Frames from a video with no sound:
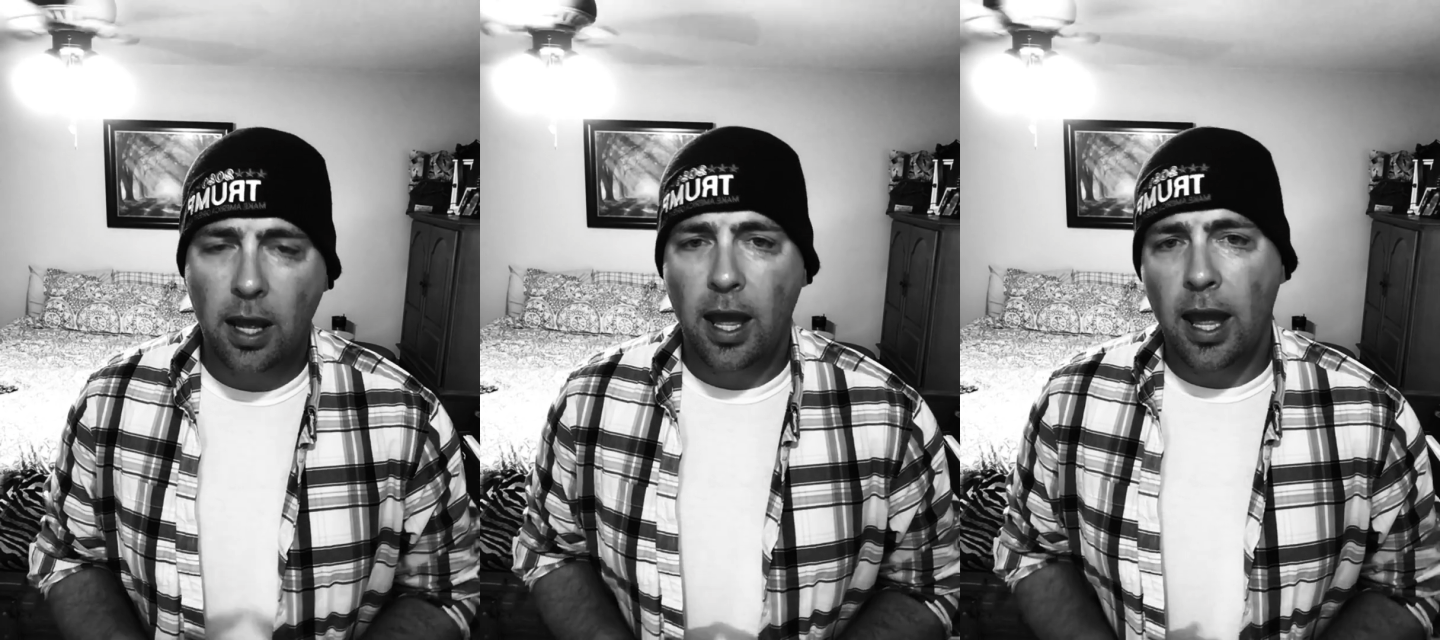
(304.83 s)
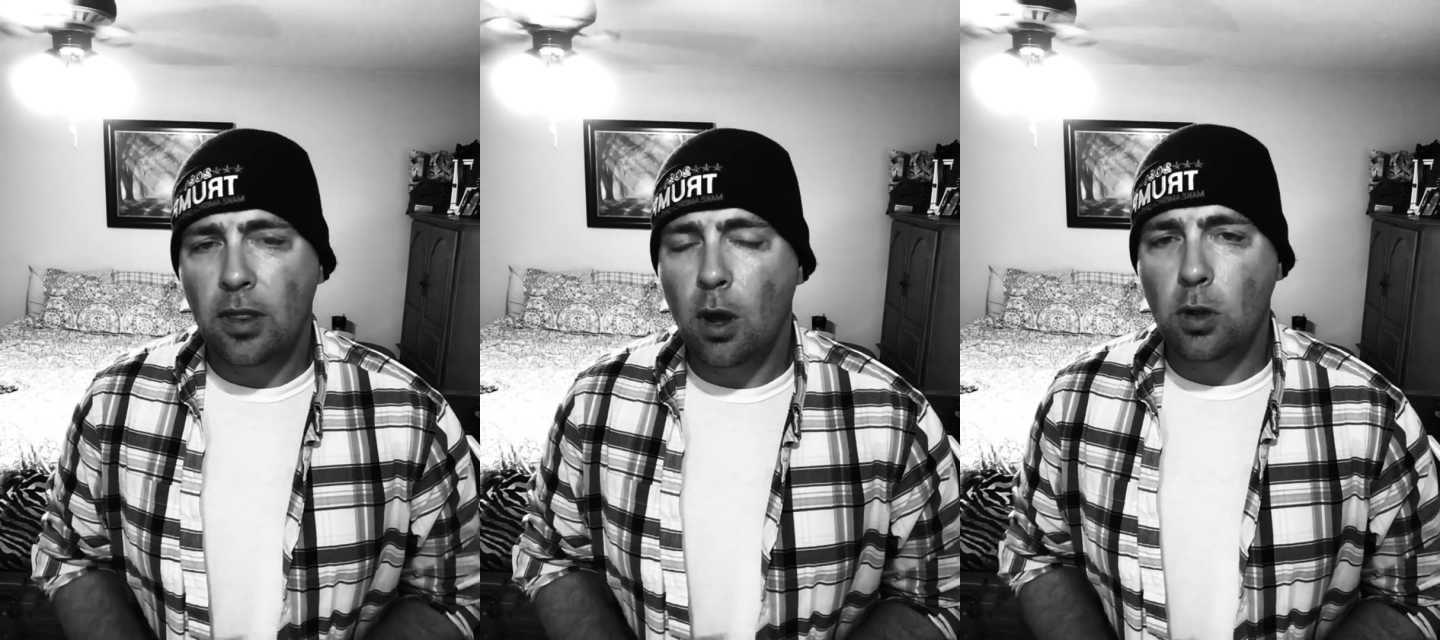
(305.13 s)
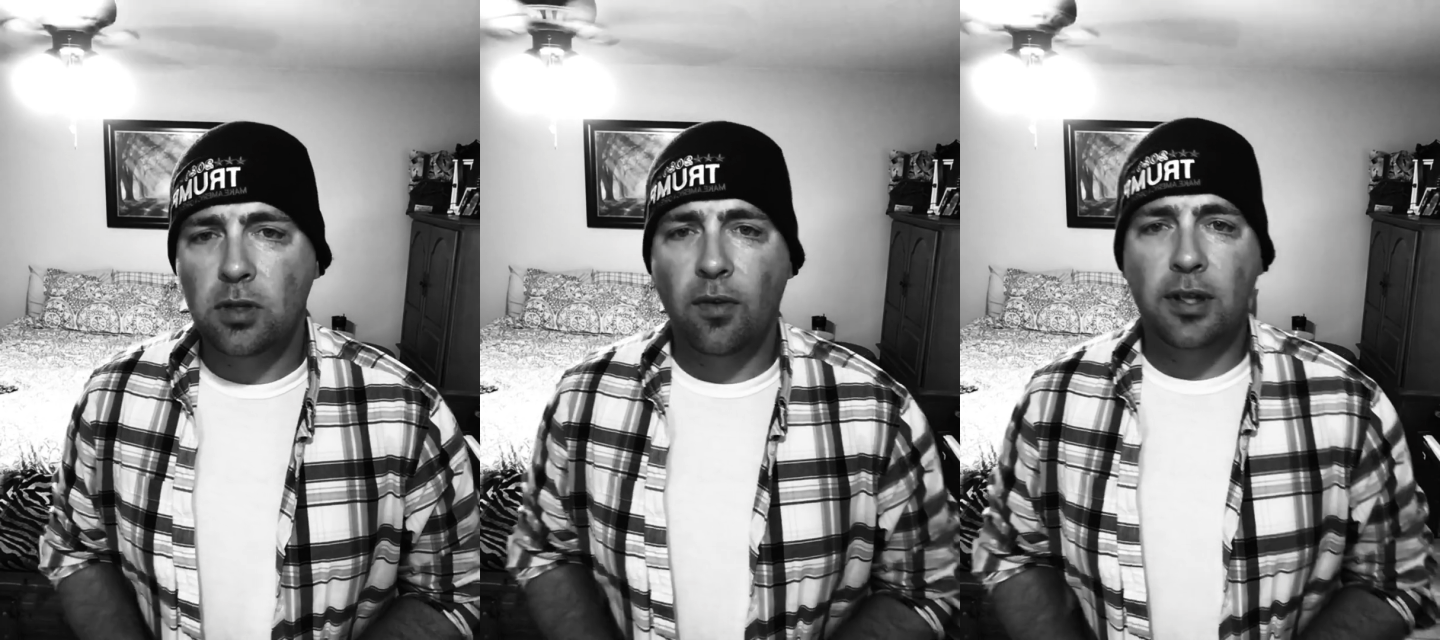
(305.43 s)
And those
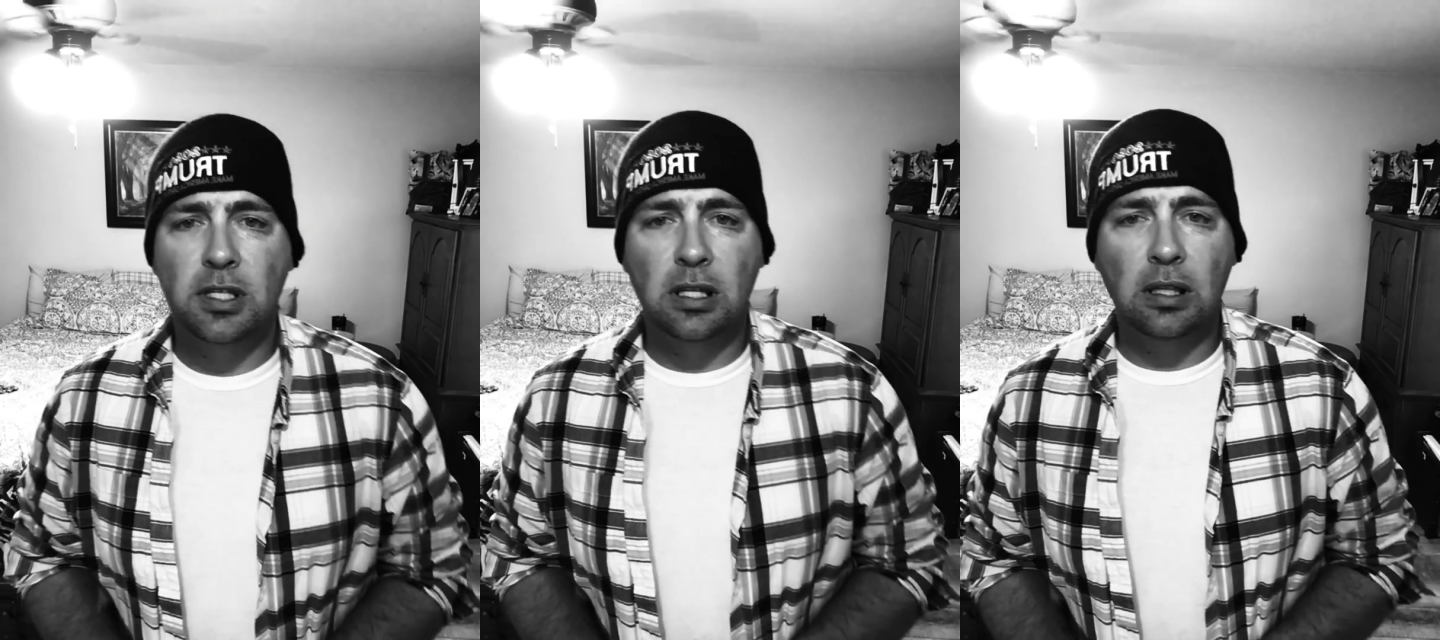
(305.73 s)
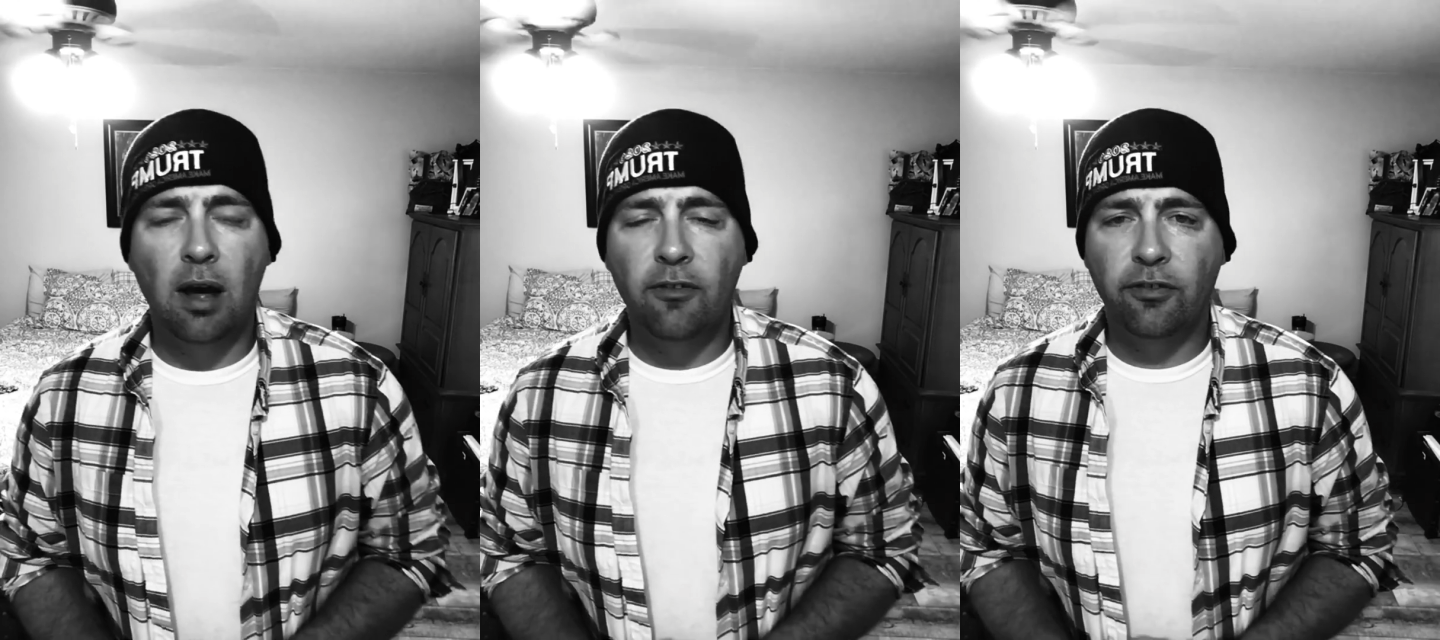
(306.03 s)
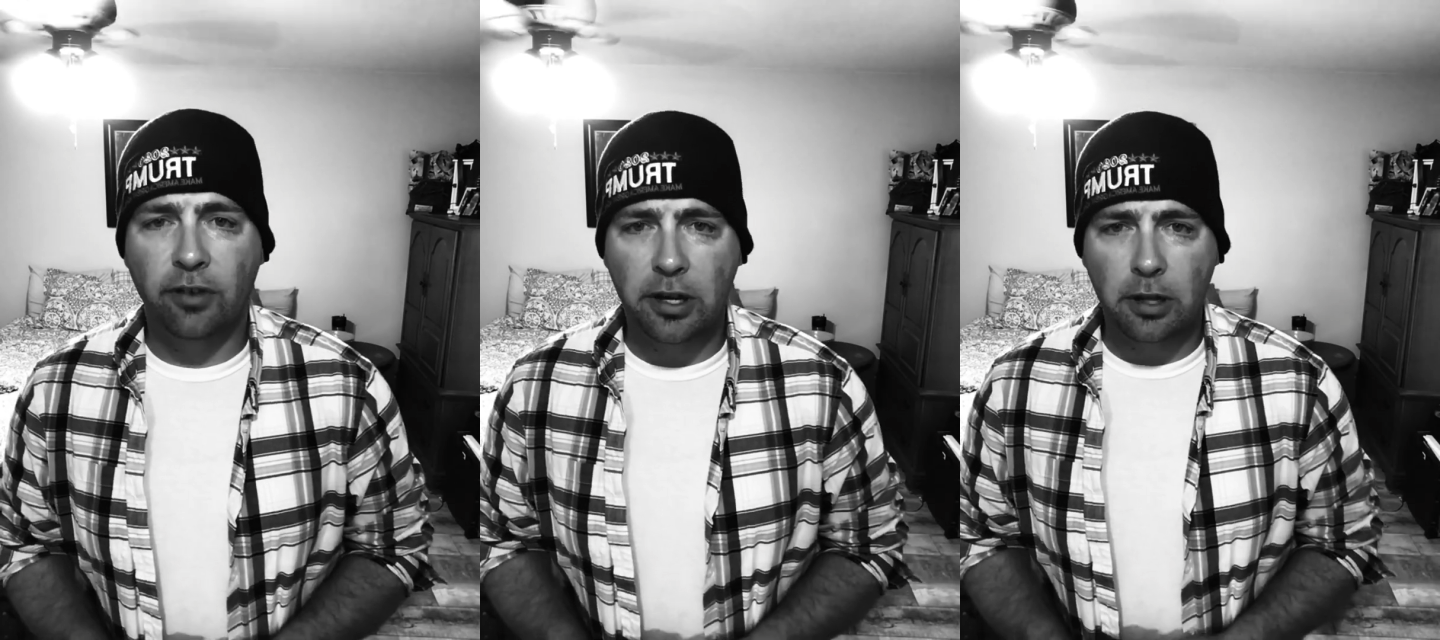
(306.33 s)
of us that love
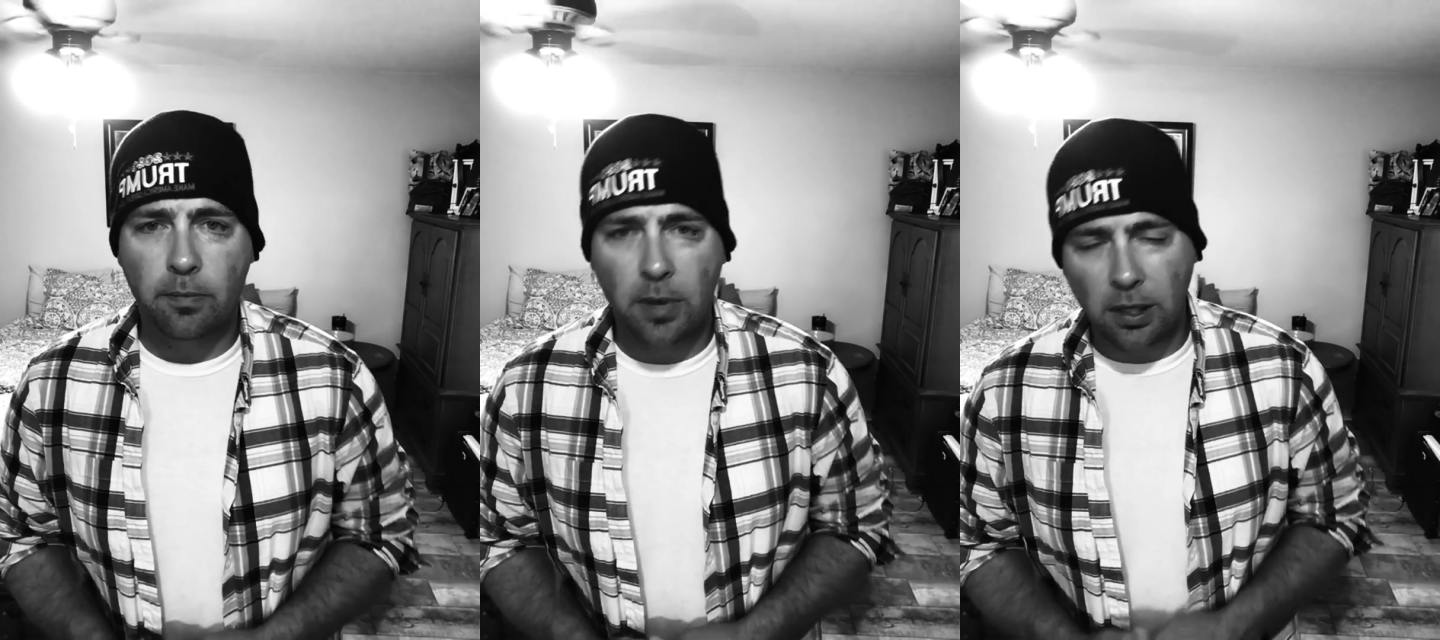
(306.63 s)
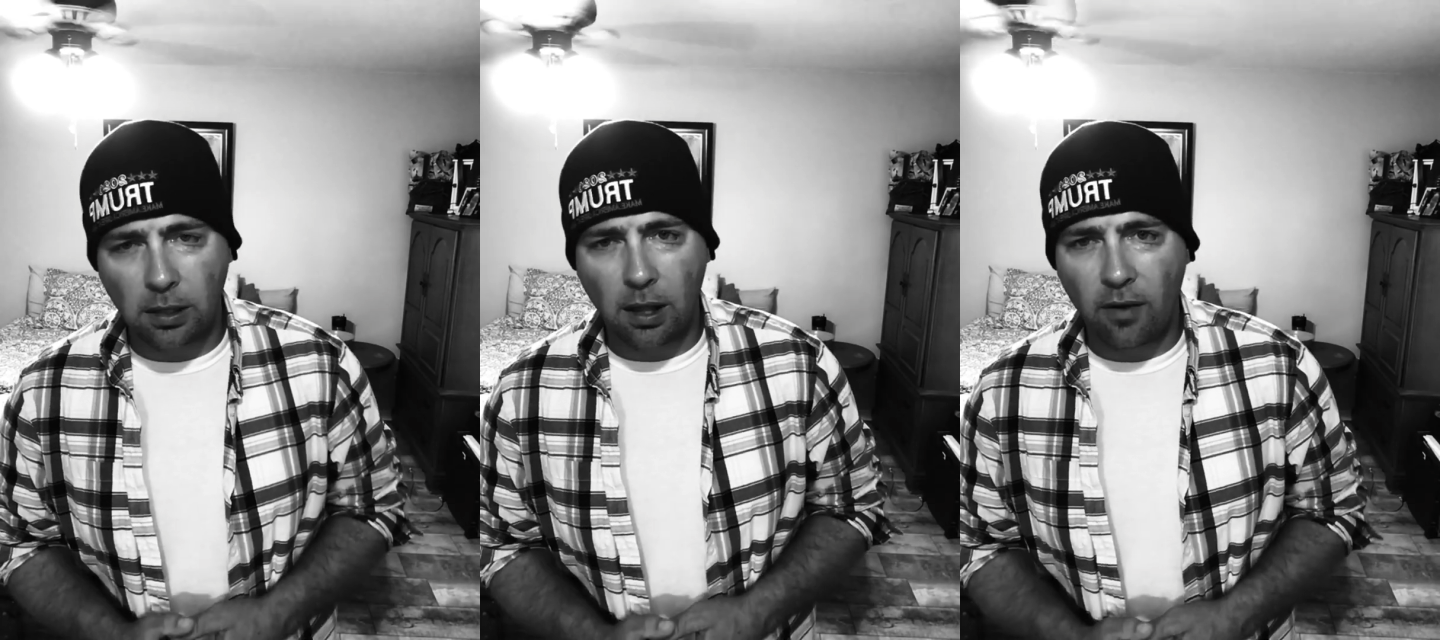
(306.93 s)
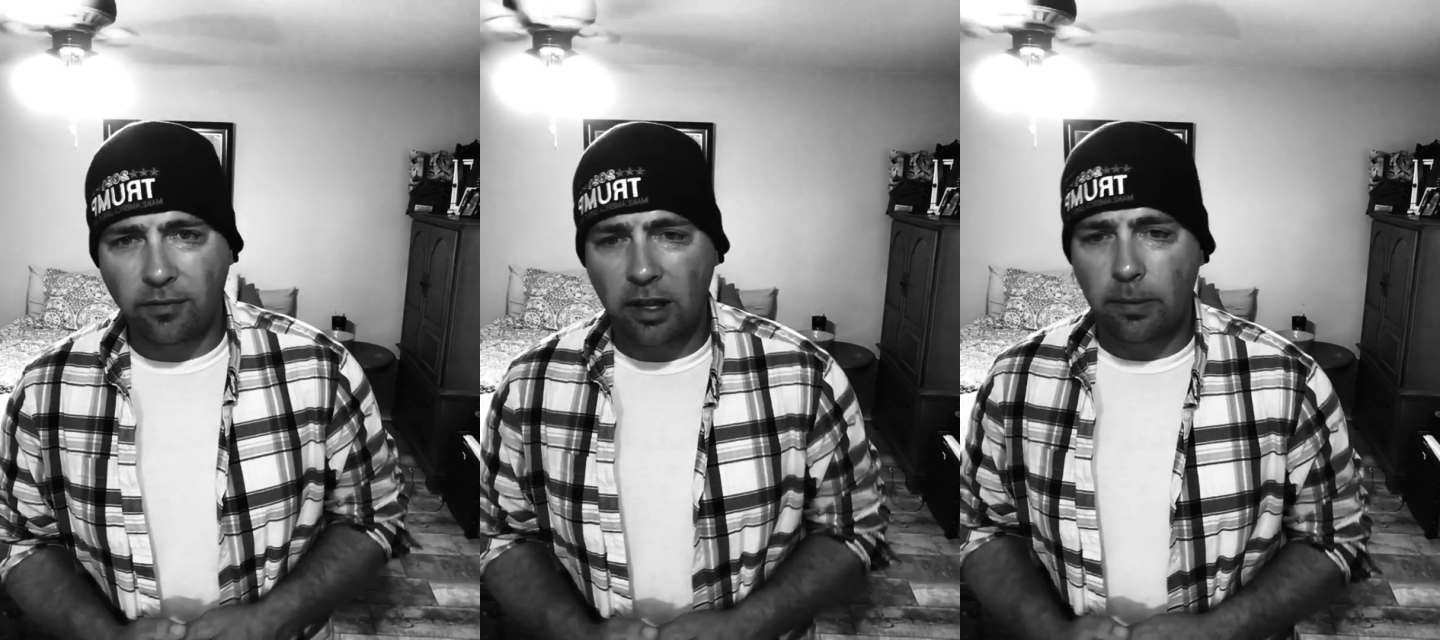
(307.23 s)
freedom and
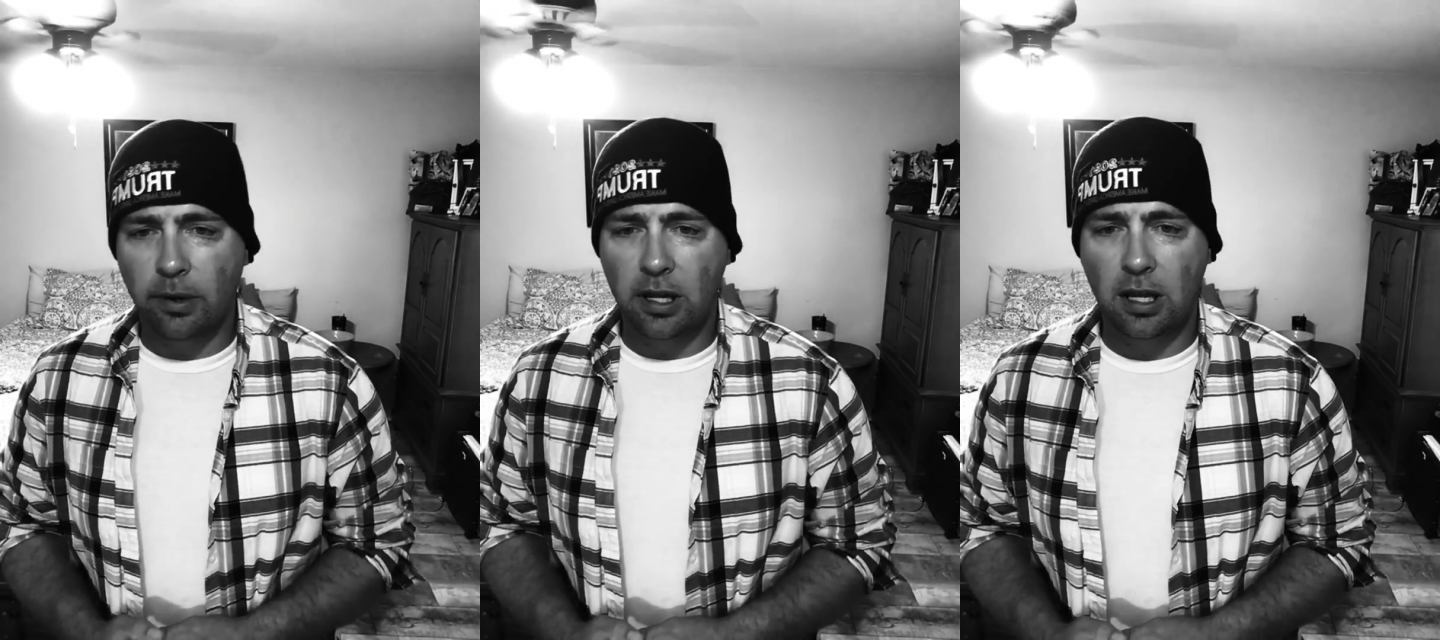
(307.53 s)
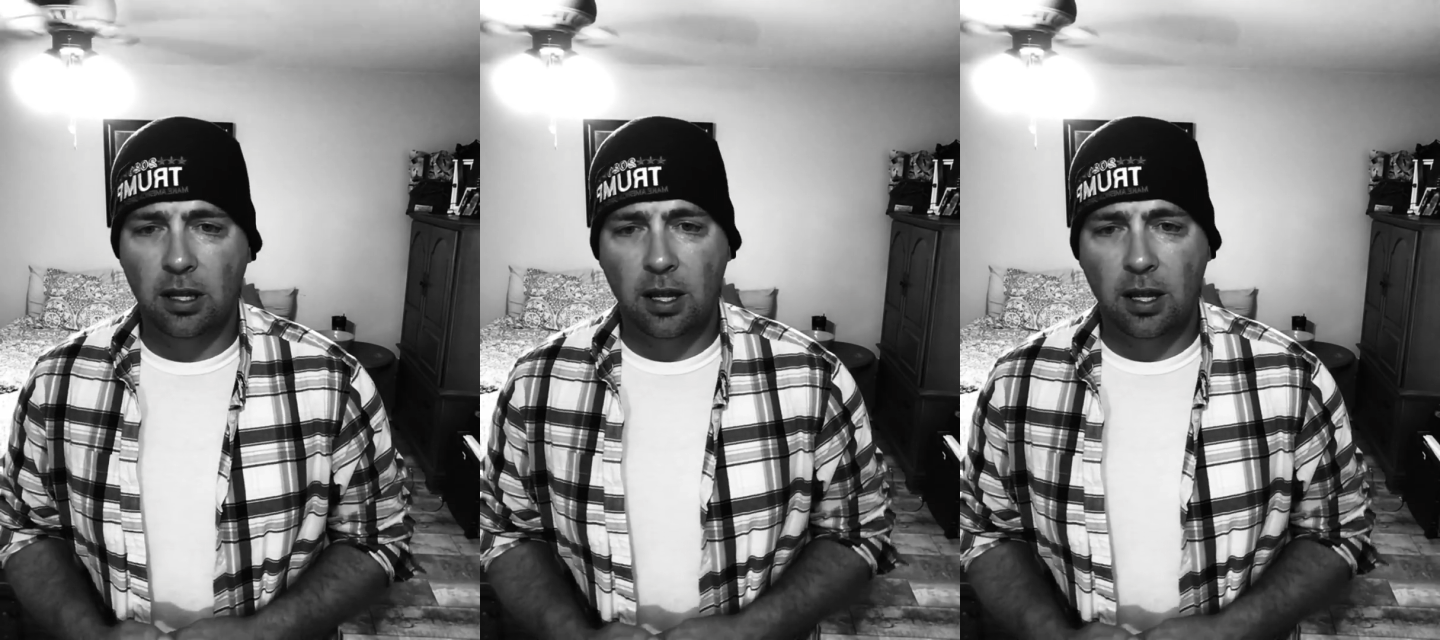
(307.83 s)
love liberty